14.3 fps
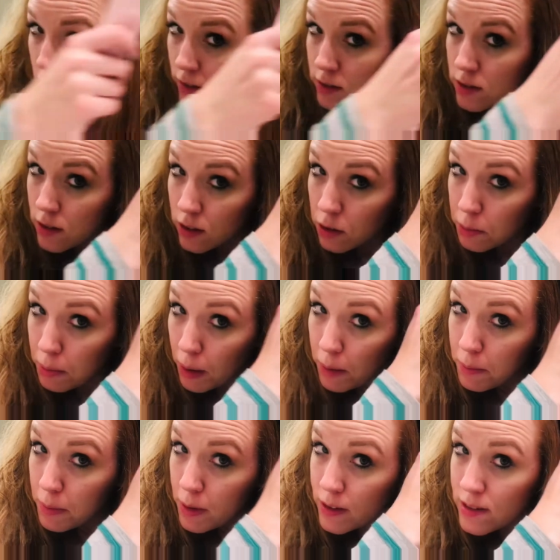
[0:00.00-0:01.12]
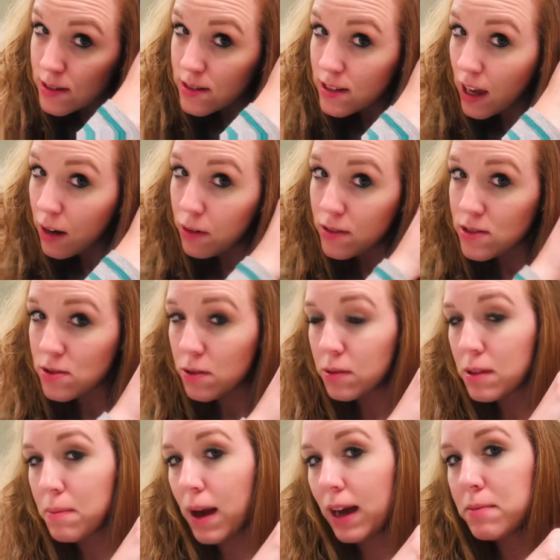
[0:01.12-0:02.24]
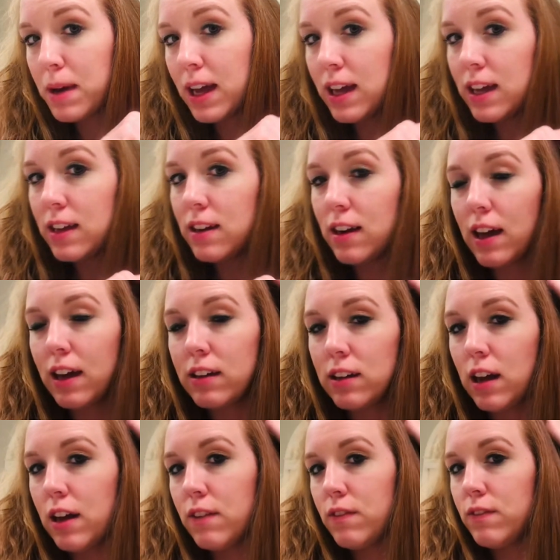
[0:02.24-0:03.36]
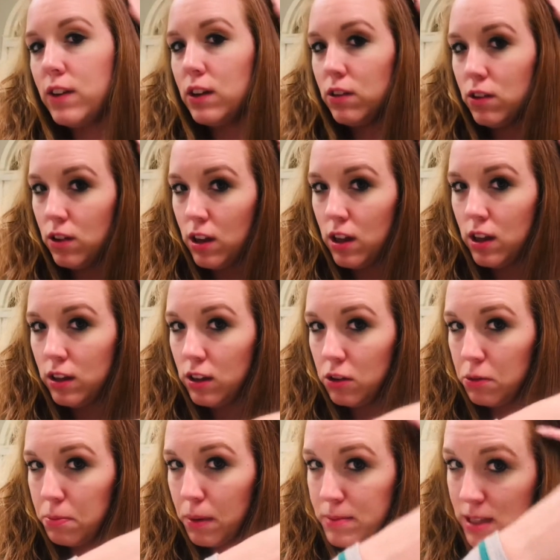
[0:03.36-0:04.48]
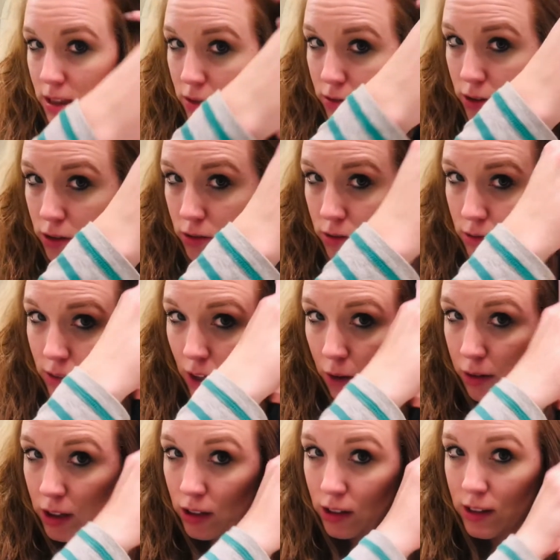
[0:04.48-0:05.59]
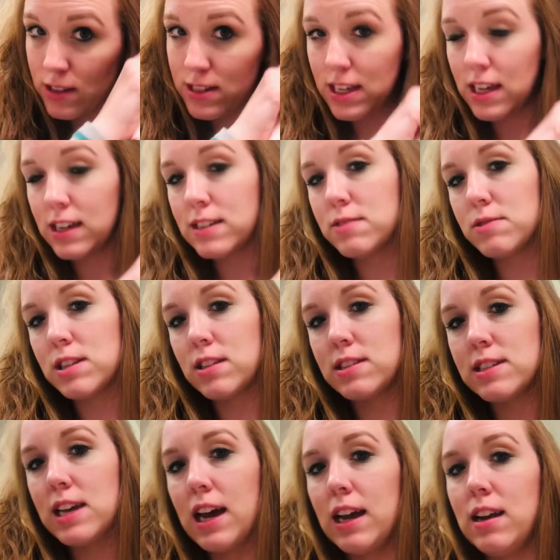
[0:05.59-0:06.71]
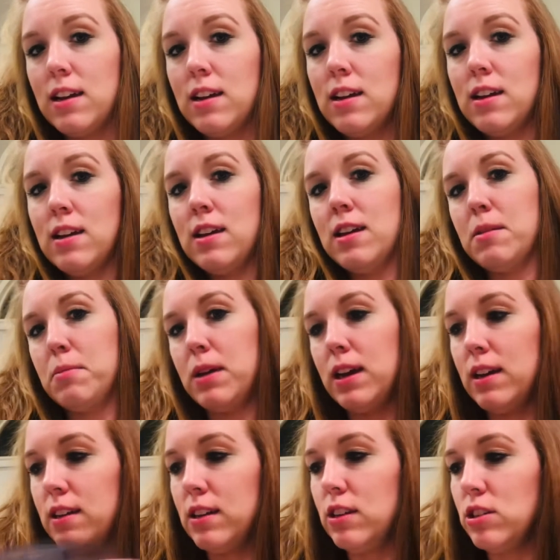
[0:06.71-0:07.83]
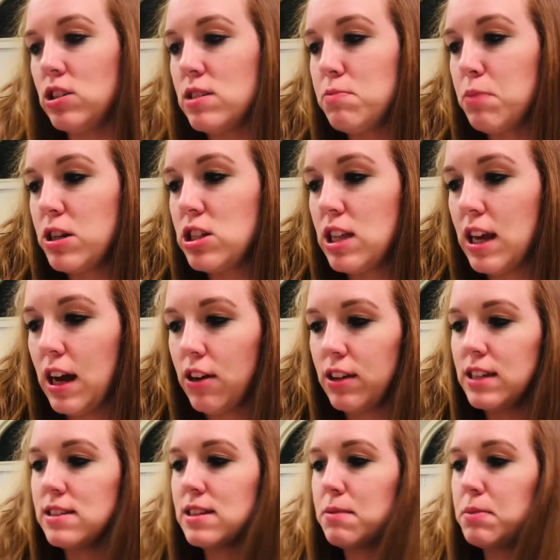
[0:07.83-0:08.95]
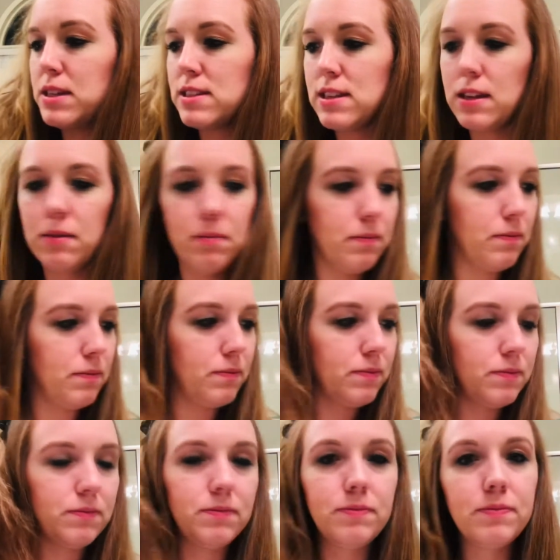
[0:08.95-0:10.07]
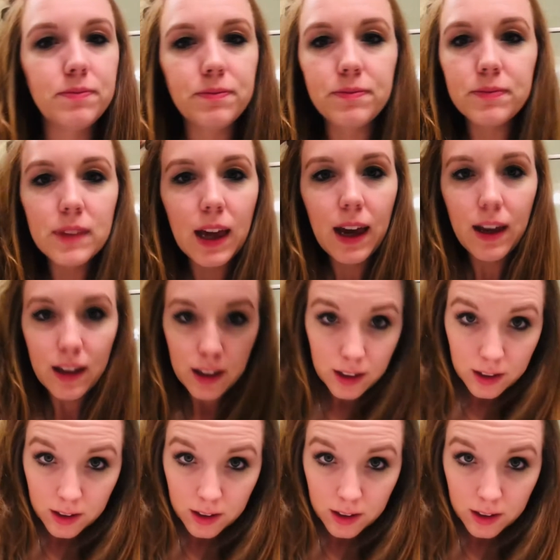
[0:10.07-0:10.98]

There's a little bump. This is kind of what I was doing with the back of my head. I could kind of feel little bumps at the root. That one you could see because it was on the side, but you can just brush that out, easy peasy. Okay.